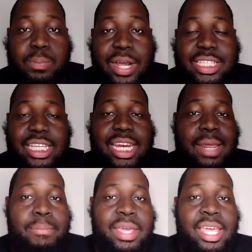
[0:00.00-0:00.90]
present
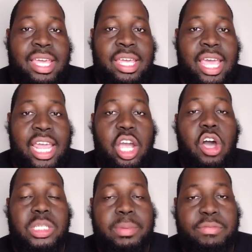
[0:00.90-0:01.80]
and being a
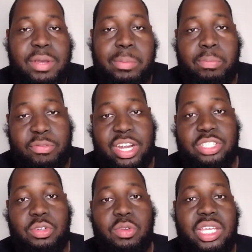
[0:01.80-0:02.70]
ultimate
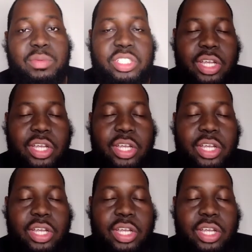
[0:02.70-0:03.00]
professional. He was